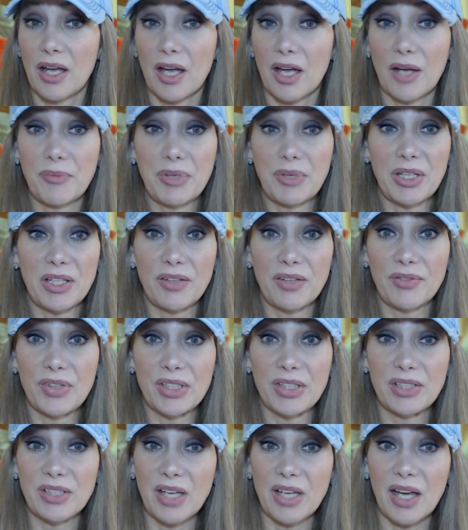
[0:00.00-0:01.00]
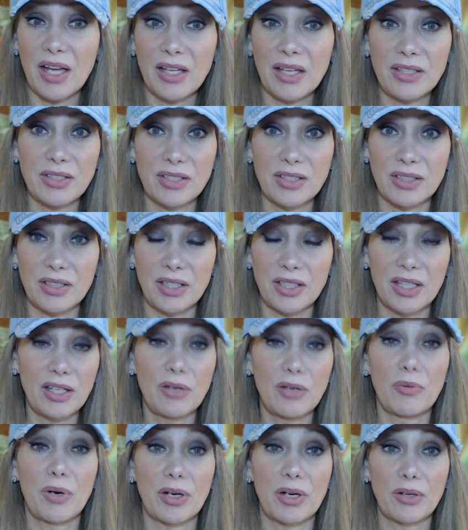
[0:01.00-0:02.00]
I mean, if the dad's
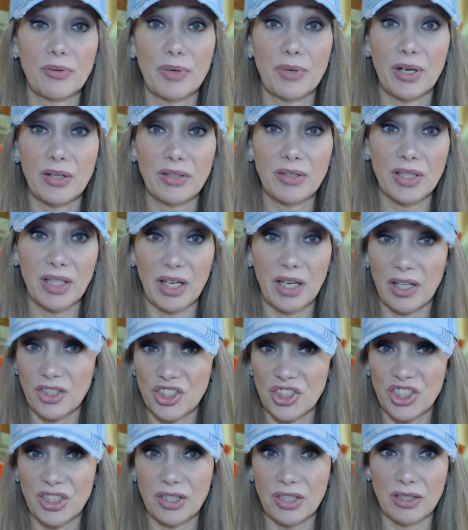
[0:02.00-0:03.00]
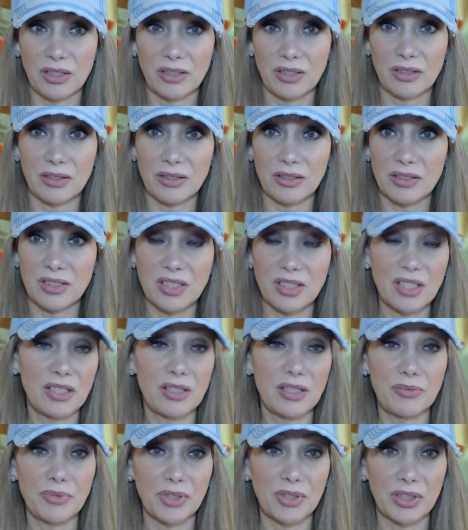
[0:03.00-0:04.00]
anywhere around, I guess she could send
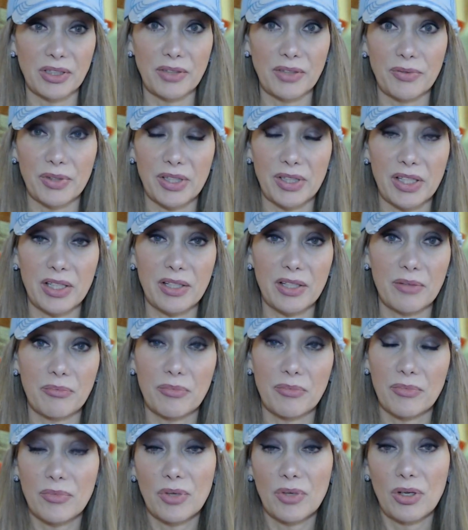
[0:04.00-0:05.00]
him to live with him.